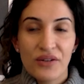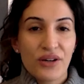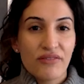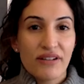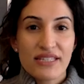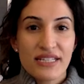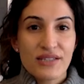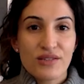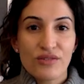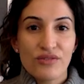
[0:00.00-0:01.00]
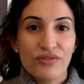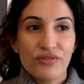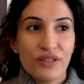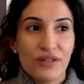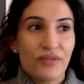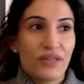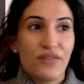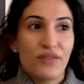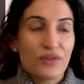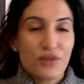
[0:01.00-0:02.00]
current residents who've,
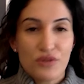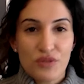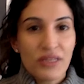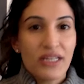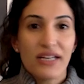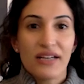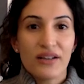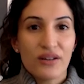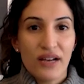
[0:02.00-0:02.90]
even through social media,